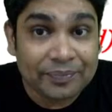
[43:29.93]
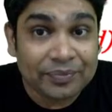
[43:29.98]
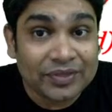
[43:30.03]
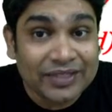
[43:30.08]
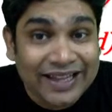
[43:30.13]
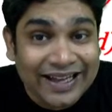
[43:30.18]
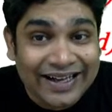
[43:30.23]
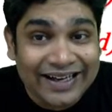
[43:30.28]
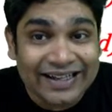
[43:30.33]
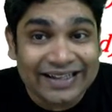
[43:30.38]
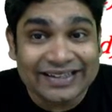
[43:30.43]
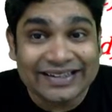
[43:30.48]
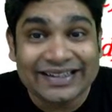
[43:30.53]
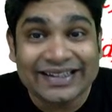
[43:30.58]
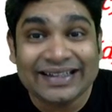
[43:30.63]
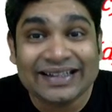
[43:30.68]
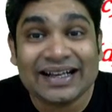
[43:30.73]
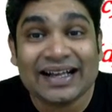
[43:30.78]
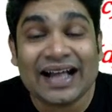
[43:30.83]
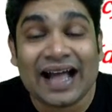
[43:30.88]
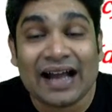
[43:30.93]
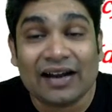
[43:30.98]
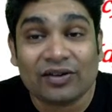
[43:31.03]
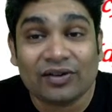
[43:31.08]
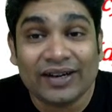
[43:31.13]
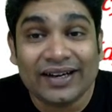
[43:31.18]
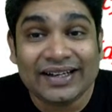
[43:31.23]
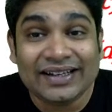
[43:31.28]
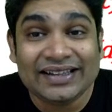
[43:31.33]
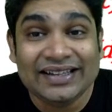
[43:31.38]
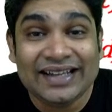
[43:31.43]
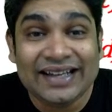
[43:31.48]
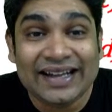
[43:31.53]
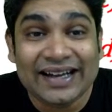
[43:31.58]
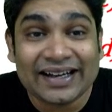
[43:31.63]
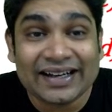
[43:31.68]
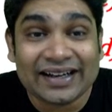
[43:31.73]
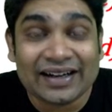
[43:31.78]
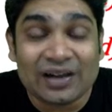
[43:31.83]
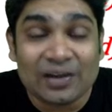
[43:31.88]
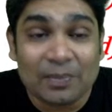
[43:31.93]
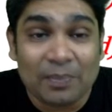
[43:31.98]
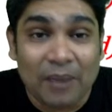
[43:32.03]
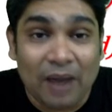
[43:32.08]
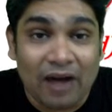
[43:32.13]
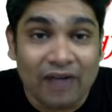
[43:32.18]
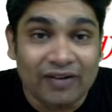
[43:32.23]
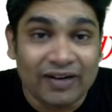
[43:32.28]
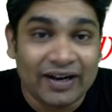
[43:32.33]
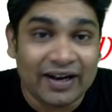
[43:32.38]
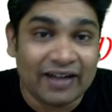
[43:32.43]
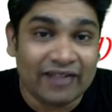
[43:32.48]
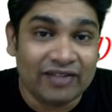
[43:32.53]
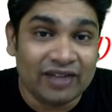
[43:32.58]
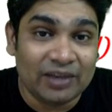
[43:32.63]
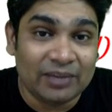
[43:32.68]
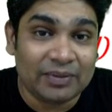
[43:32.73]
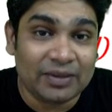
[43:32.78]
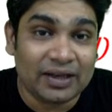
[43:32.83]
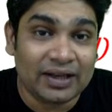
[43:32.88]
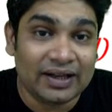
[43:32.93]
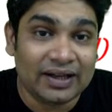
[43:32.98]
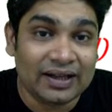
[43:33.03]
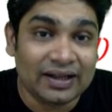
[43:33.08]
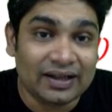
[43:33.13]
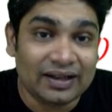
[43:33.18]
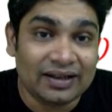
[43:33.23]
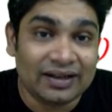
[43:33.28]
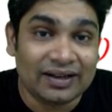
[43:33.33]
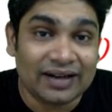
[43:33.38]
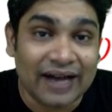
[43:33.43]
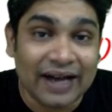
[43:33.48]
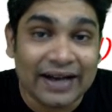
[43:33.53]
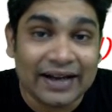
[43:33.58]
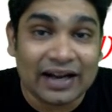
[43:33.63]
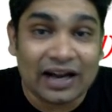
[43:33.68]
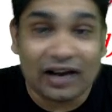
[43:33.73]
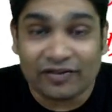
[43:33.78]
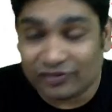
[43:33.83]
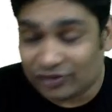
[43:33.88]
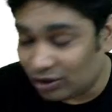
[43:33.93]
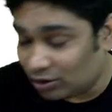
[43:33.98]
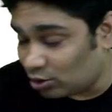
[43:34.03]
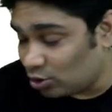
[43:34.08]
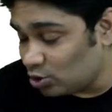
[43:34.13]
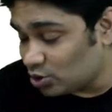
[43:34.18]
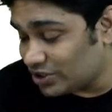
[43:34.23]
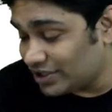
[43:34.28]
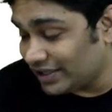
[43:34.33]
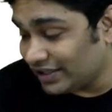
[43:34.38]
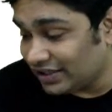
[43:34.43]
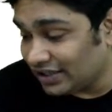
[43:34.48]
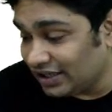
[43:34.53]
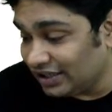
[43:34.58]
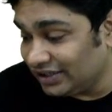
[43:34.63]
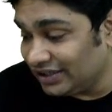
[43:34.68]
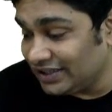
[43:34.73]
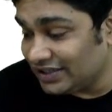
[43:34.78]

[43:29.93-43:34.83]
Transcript: then calculate the electrical power developed right after closing the